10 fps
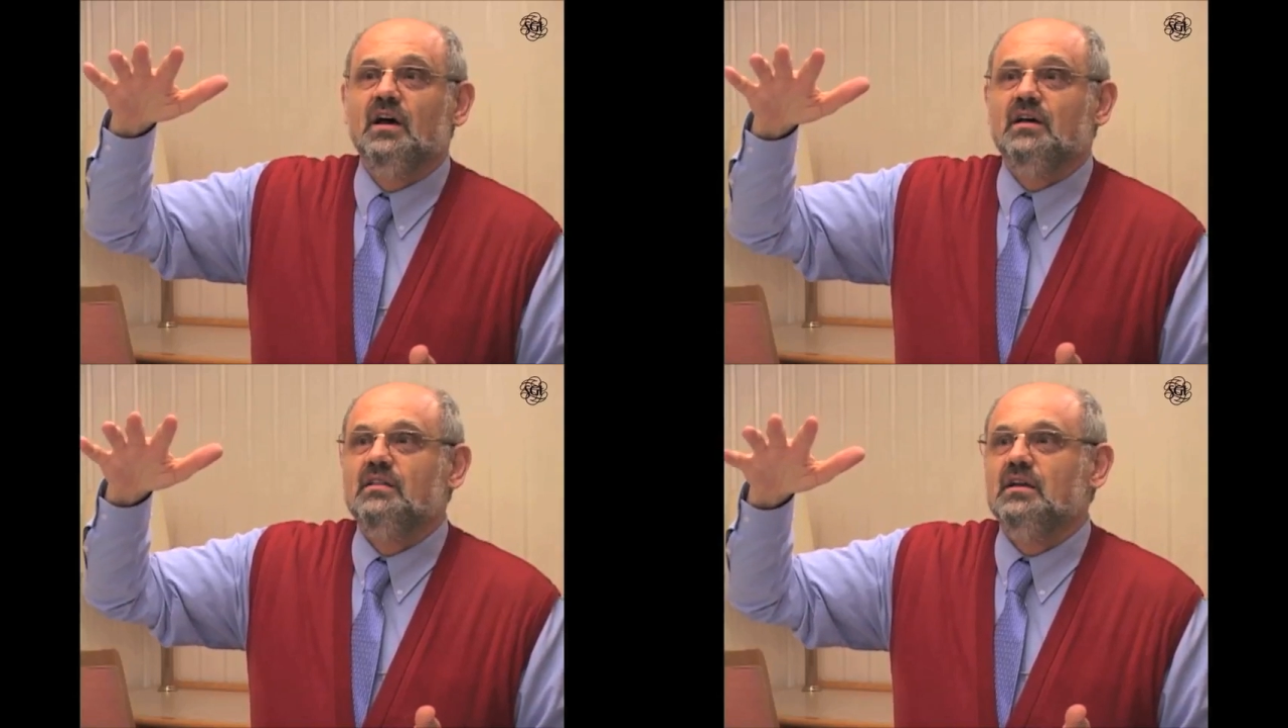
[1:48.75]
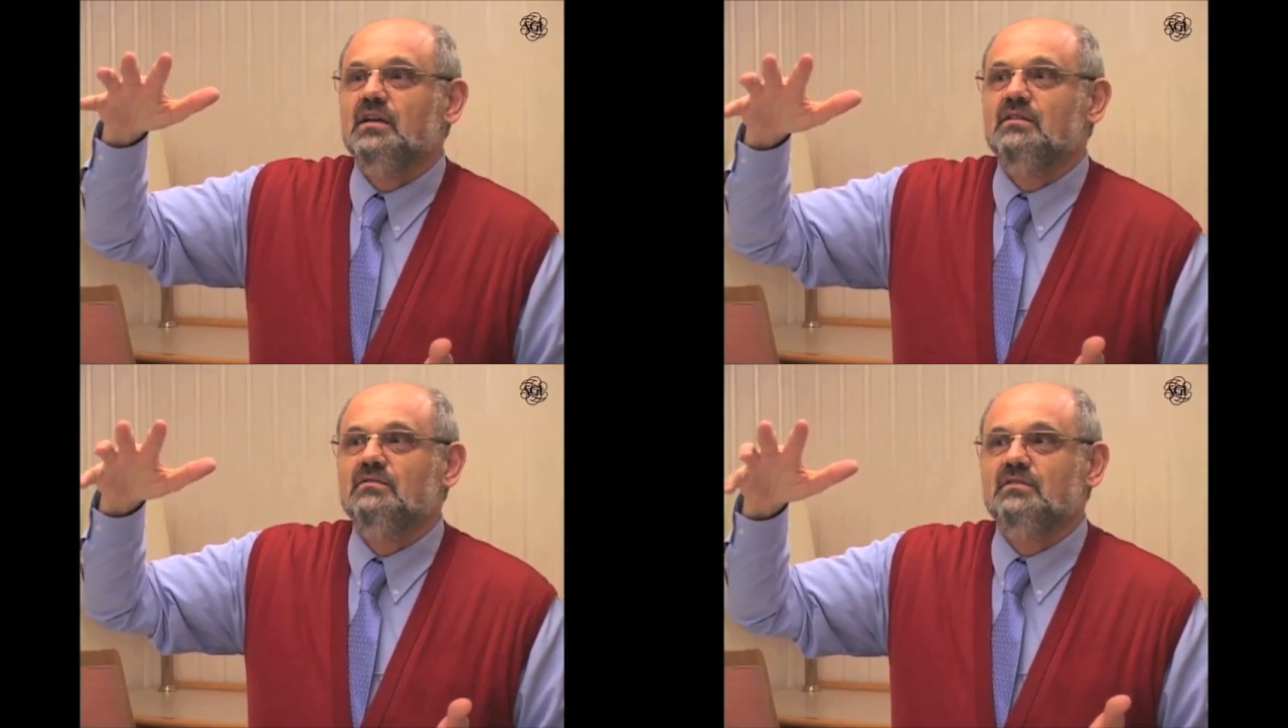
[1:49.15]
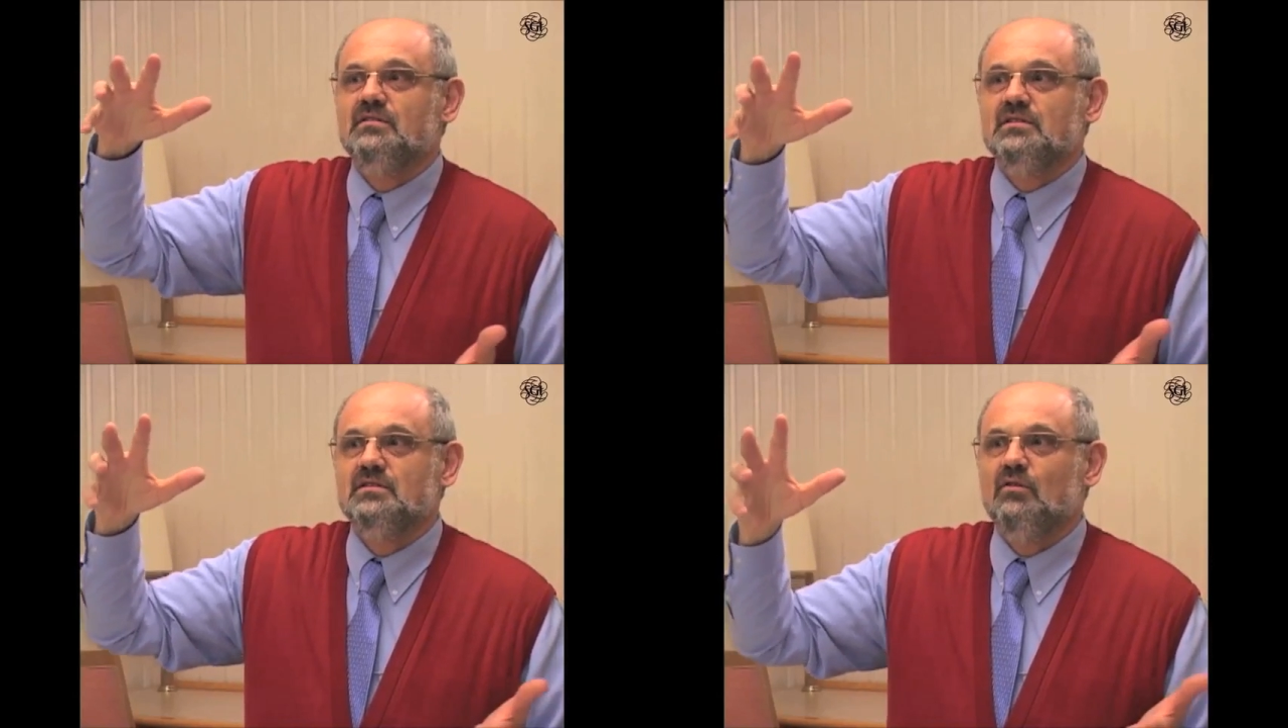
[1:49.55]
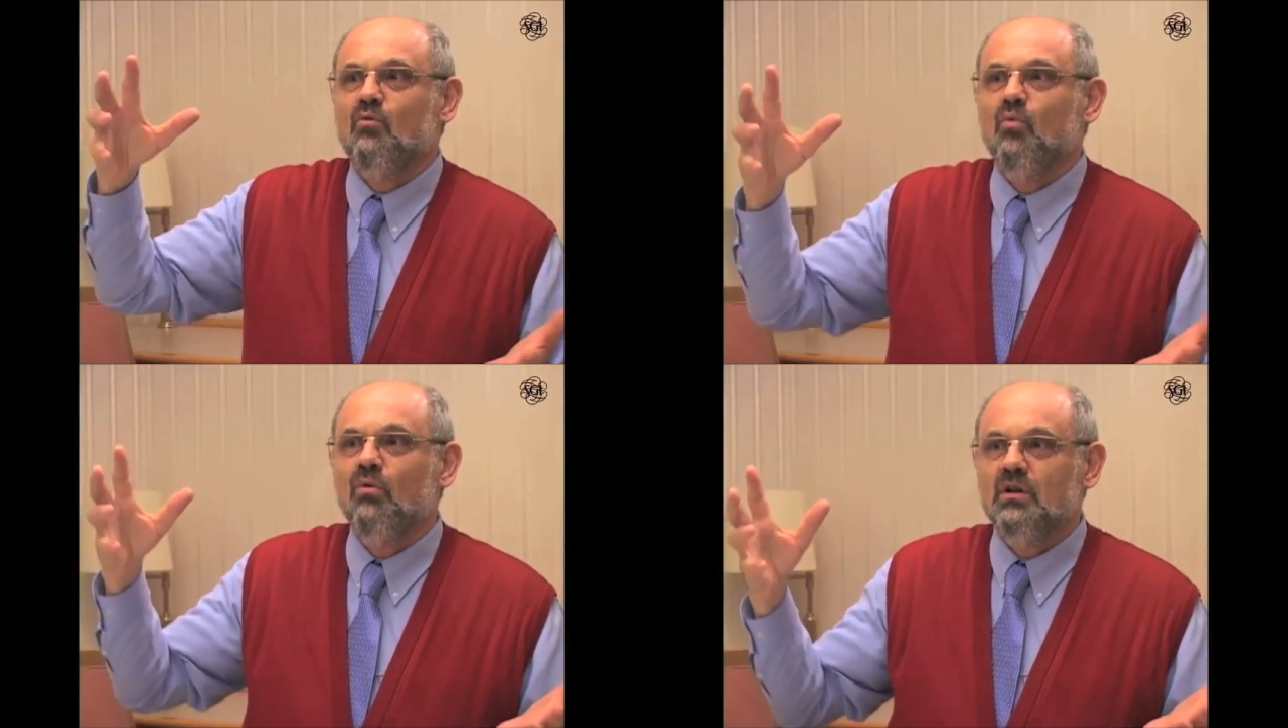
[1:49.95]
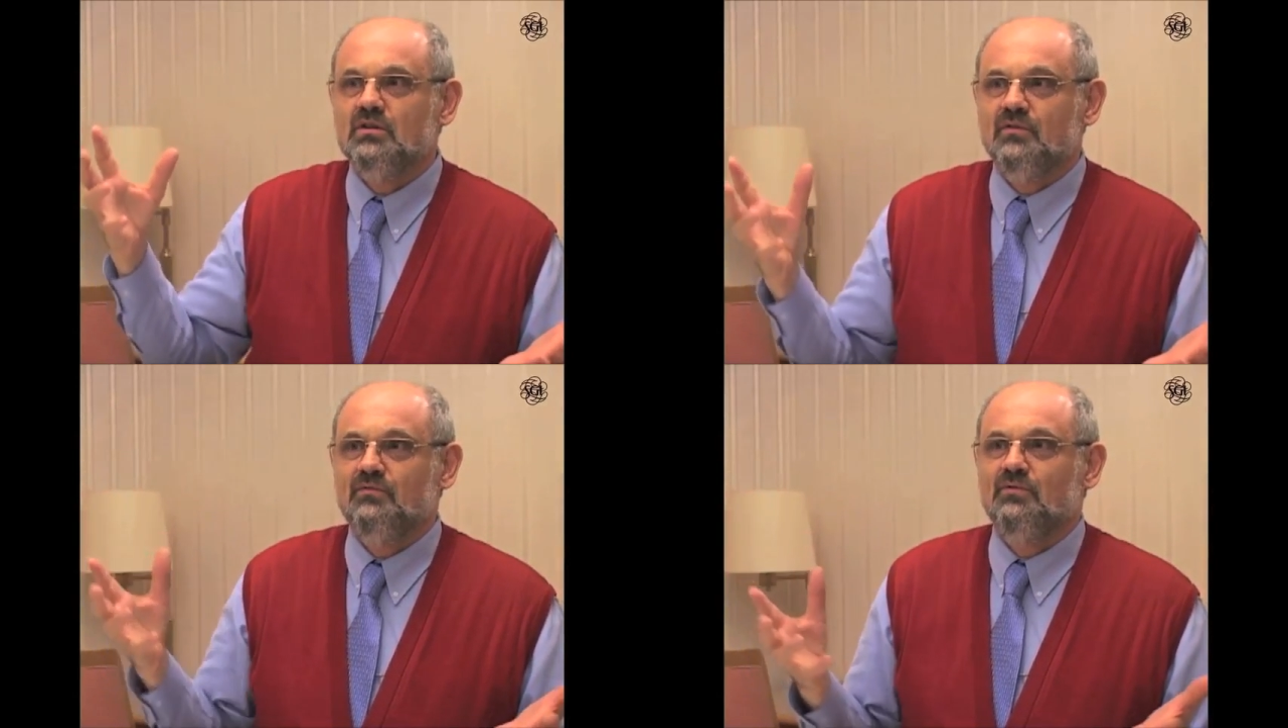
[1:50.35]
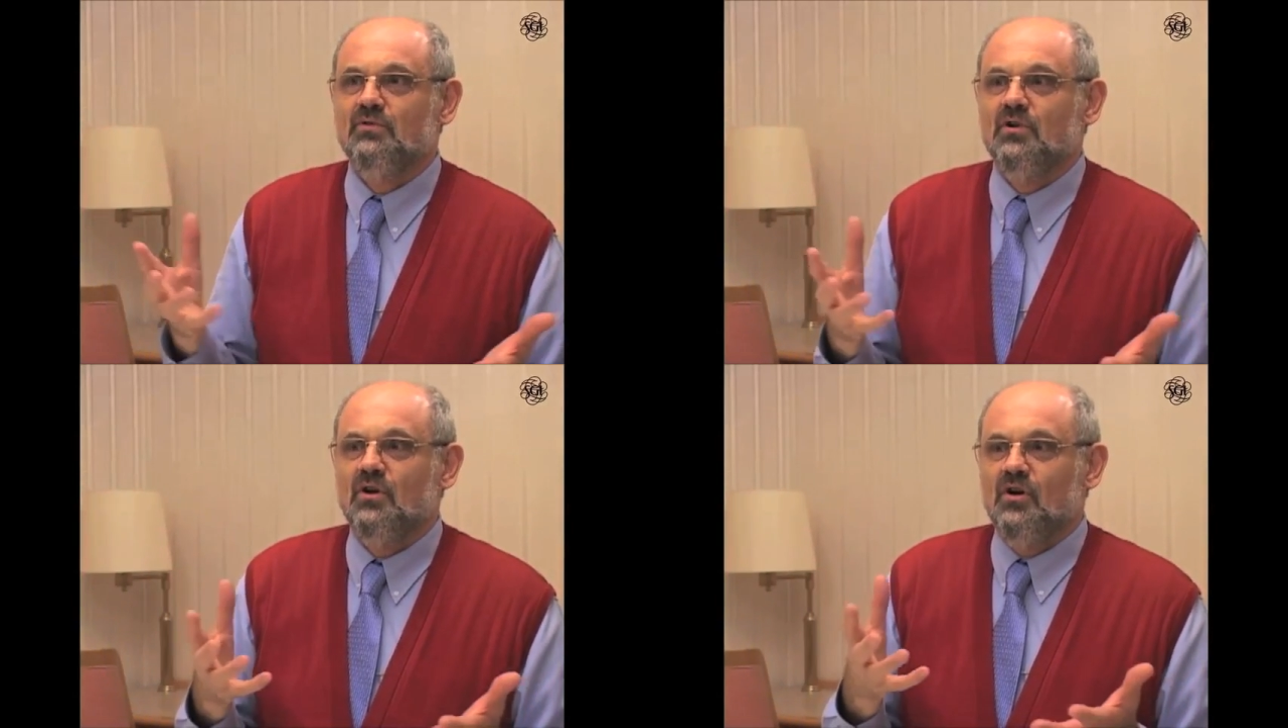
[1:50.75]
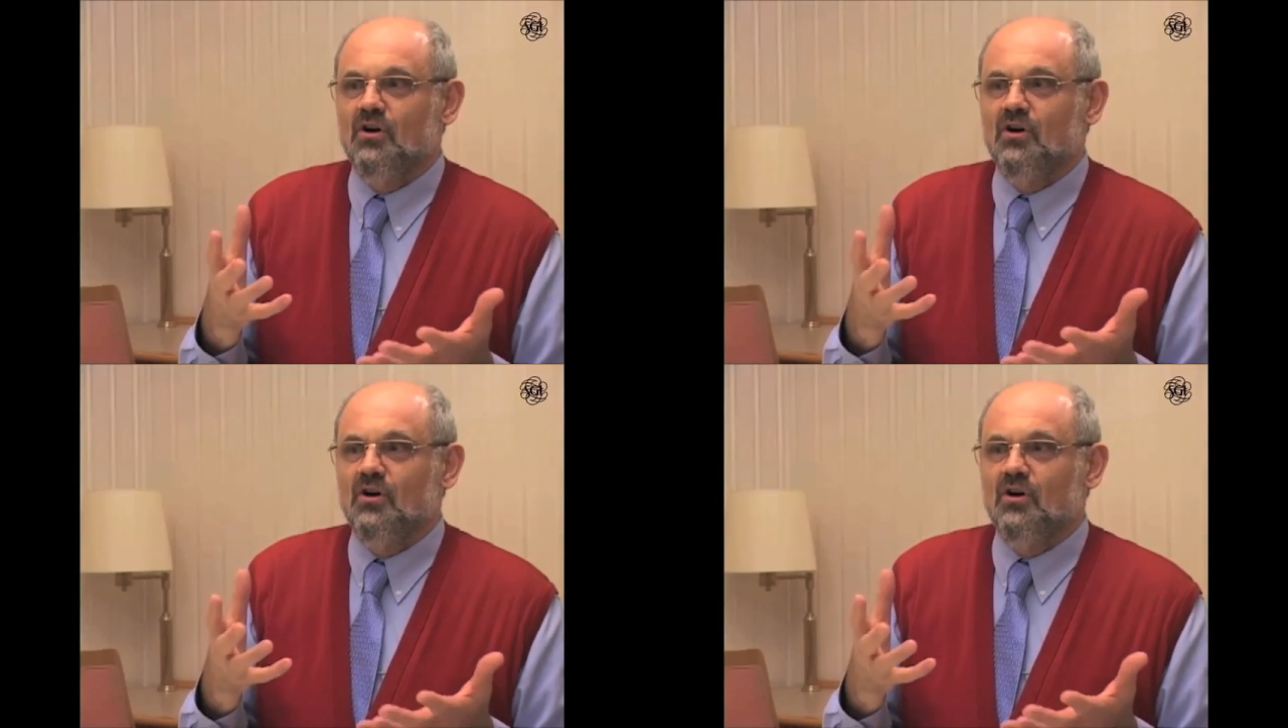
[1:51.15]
I think, this is a wonderful,